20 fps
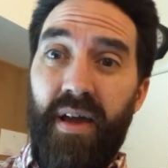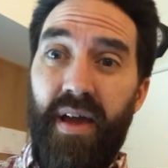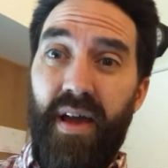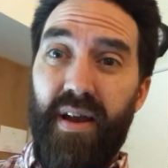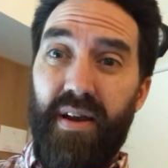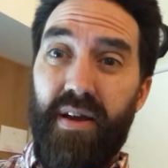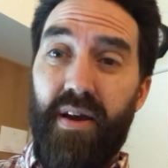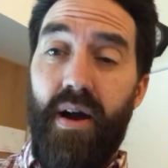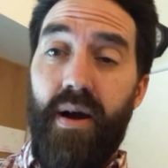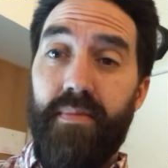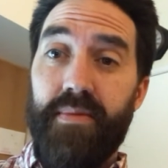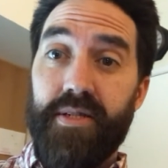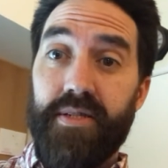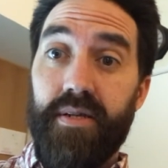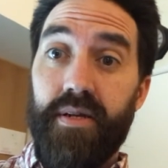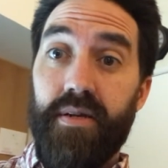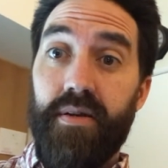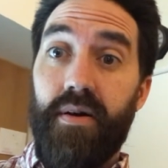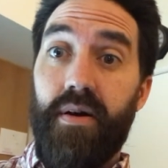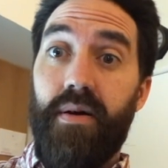and
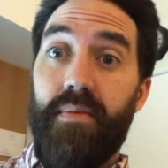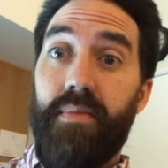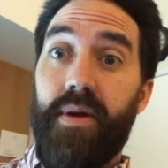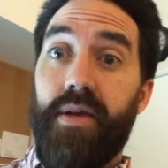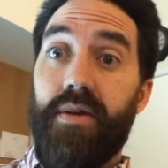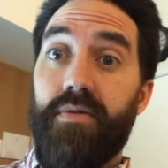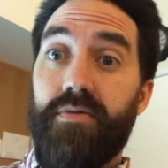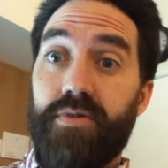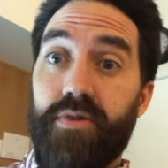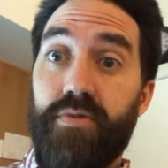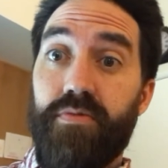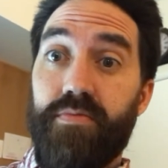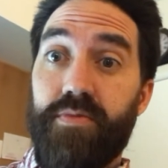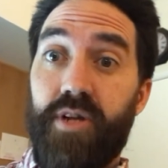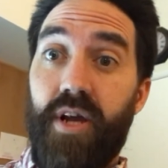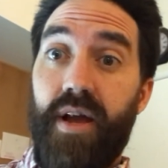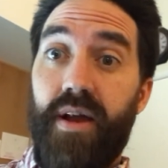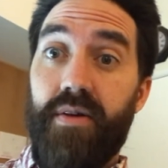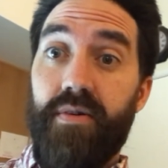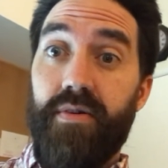commented on my YouTube
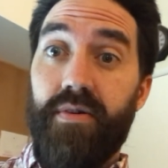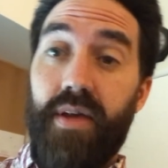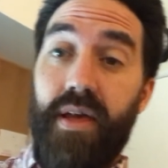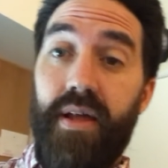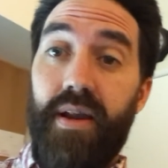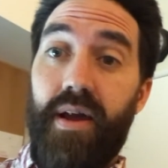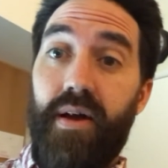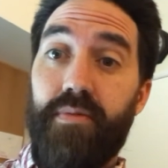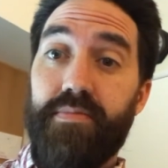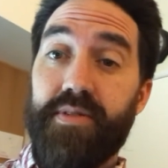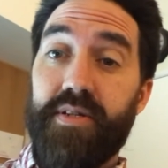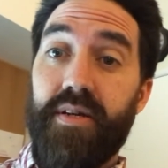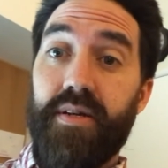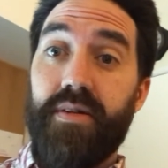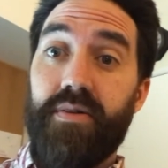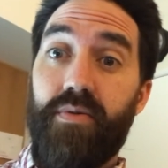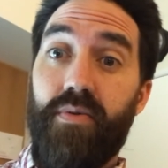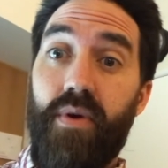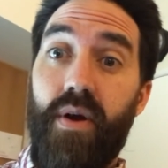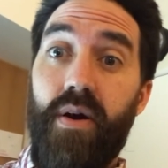channel. It helps
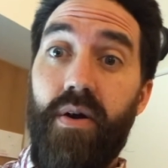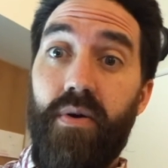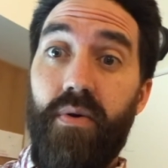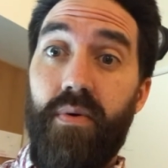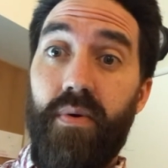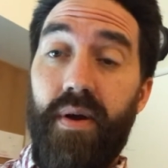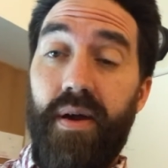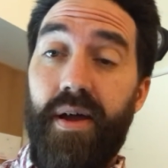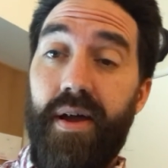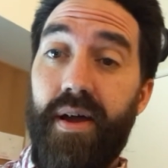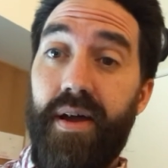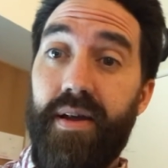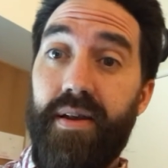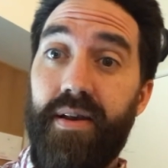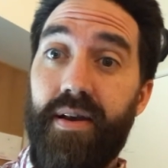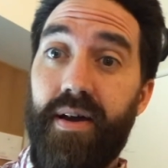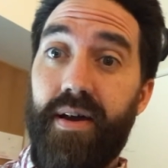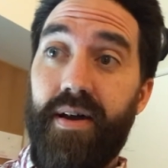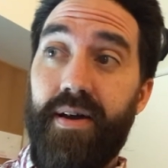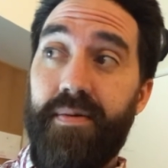it grow
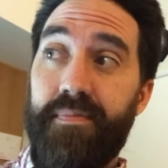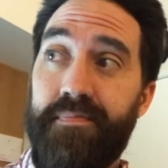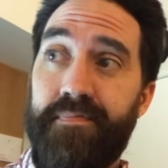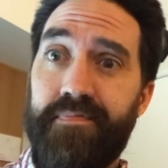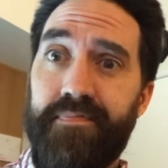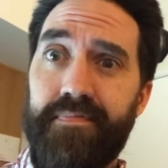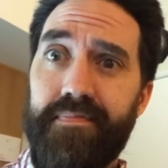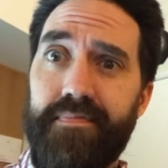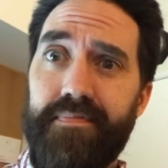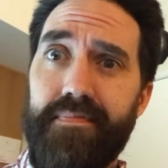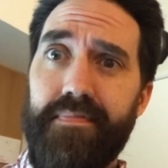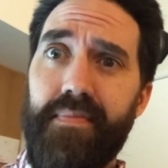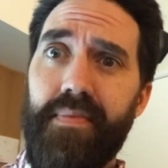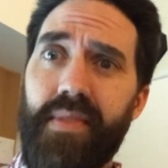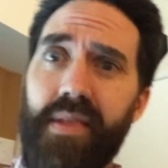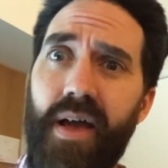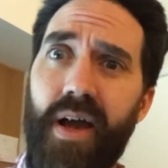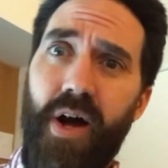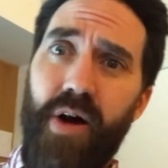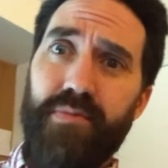and uh,
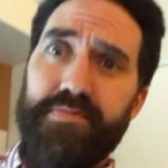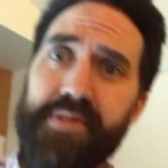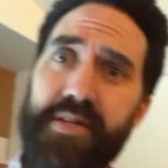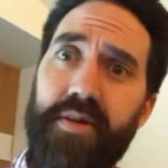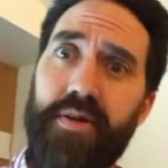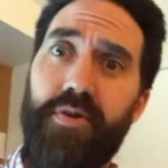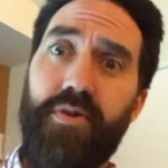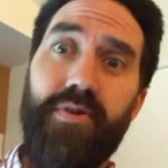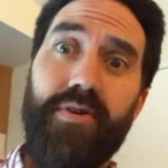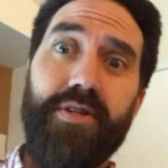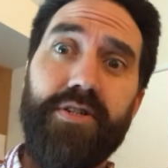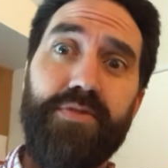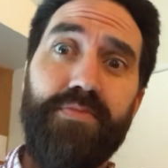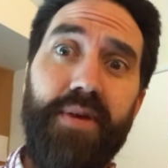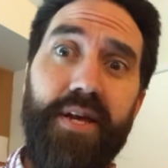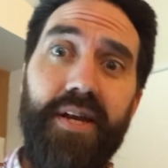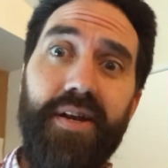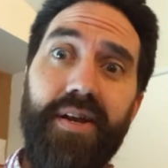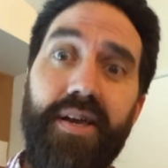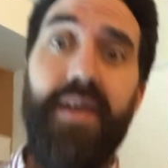helps encourage
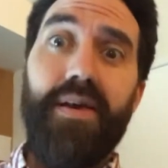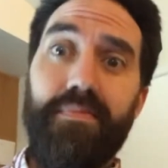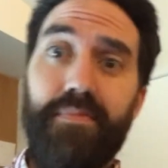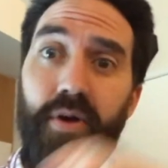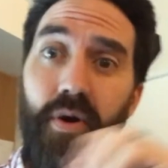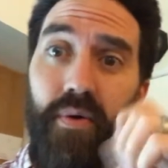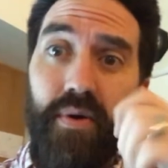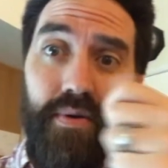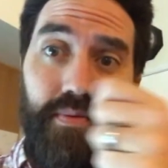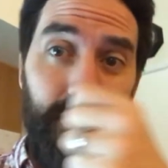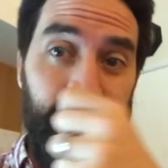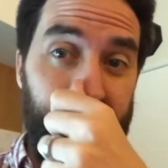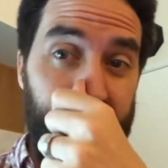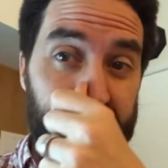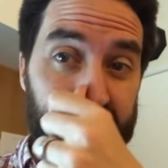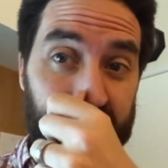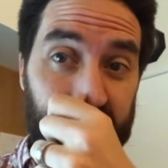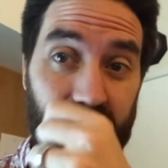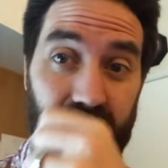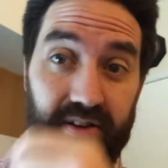me to keep going with
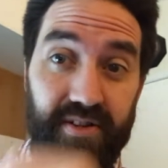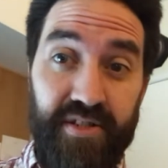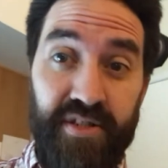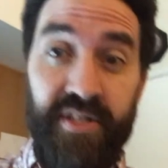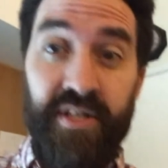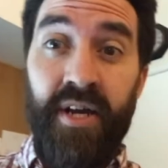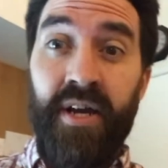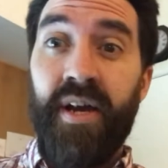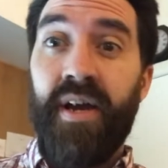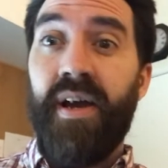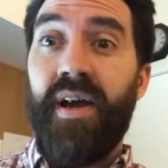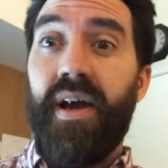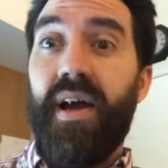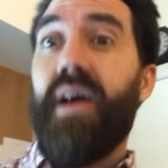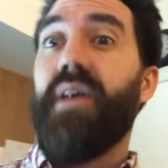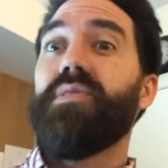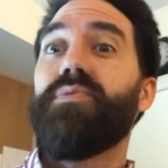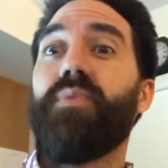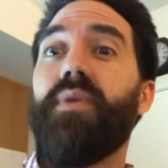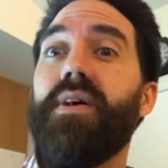this challenge,
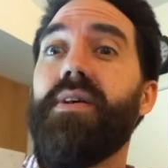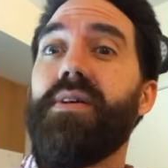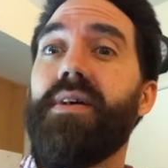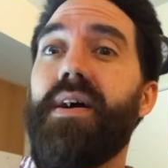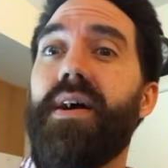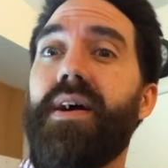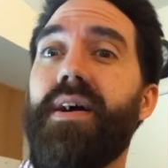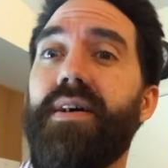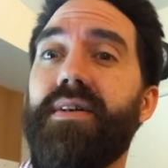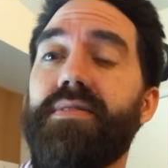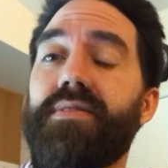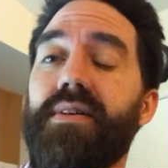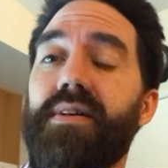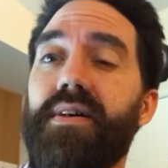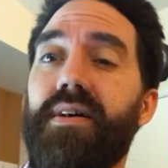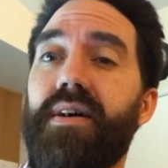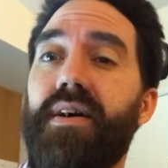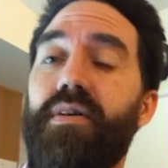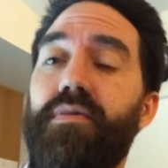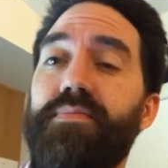as well as
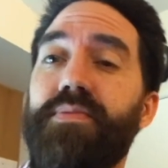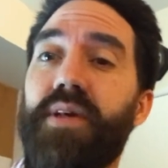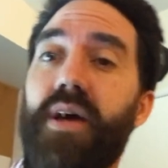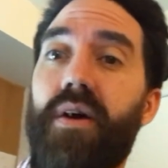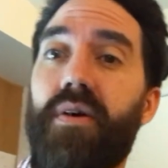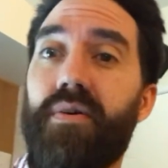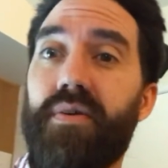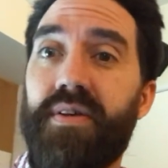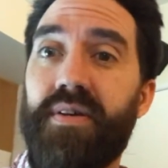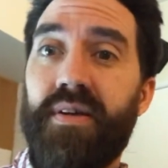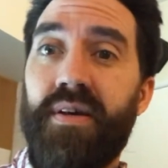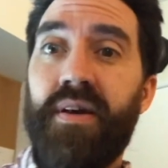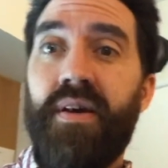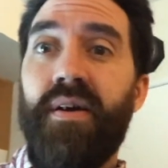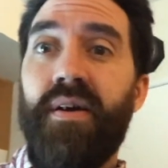uh, helps out